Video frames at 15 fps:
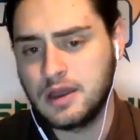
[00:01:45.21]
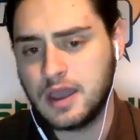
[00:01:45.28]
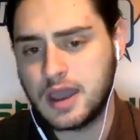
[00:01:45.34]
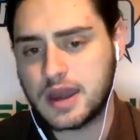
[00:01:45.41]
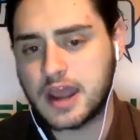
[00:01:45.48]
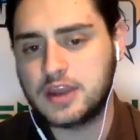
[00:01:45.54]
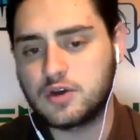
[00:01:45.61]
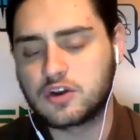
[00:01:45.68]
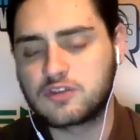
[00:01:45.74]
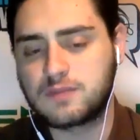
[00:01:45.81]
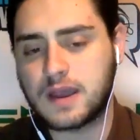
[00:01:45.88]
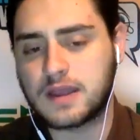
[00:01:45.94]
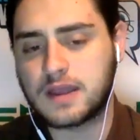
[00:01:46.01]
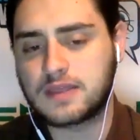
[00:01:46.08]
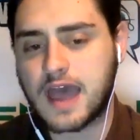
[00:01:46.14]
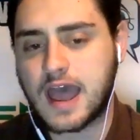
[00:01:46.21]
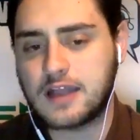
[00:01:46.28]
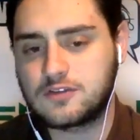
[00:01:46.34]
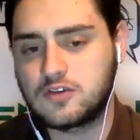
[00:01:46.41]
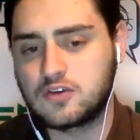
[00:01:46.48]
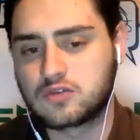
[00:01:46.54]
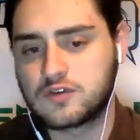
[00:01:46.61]
and I do expect that
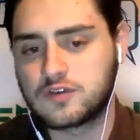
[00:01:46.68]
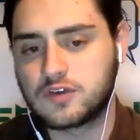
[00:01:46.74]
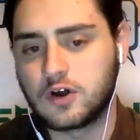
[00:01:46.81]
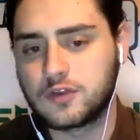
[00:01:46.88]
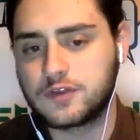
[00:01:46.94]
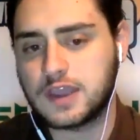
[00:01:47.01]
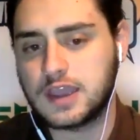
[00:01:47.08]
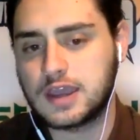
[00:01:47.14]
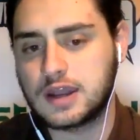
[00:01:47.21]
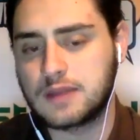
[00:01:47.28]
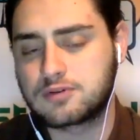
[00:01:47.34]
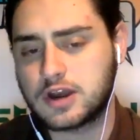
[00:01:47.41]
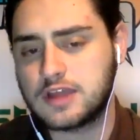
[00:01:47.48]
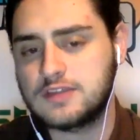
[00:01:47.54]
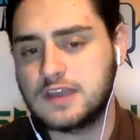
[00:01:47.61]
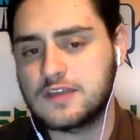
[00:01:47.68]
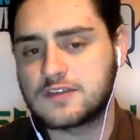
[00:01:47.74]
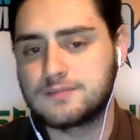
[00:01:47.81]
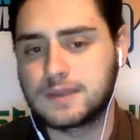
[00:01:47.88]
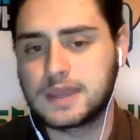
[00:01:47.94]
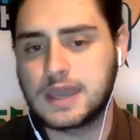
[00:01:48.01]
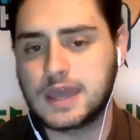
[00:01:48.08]
to result in a pretty
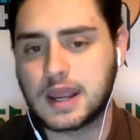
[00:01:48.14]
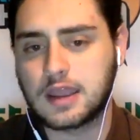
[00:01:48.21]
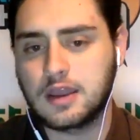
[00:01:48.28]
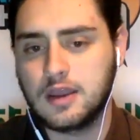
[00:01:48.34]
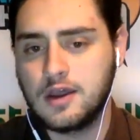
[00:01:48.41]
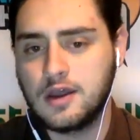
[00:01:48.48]
decent beginning